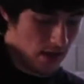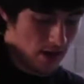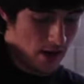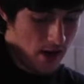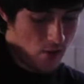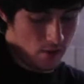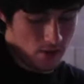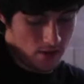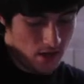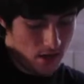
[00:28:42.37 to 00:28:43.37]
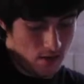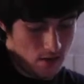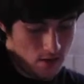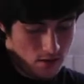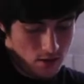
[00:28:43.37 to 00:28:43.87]
that now because
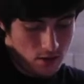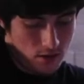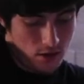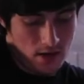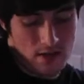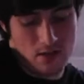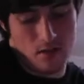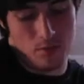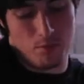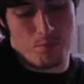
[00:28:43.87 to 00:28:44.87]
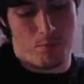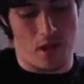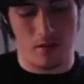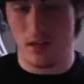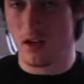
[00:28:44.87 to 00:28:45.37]
there is some
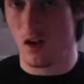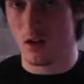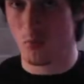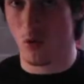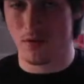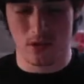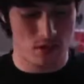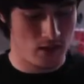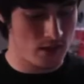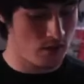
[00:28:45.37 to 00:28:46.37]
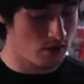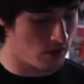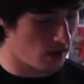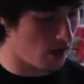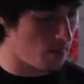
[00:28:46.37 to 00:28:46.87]
belly color morphs, it looks
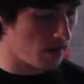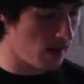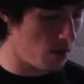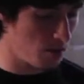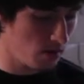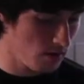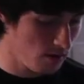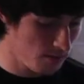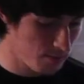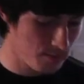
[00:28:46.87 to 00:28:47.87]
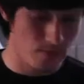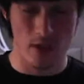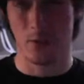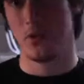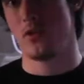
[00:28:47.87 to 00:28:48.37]
like, coming out,
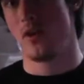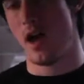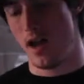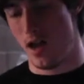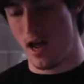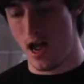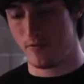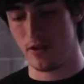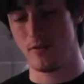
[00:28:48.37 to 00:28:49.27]
which I have an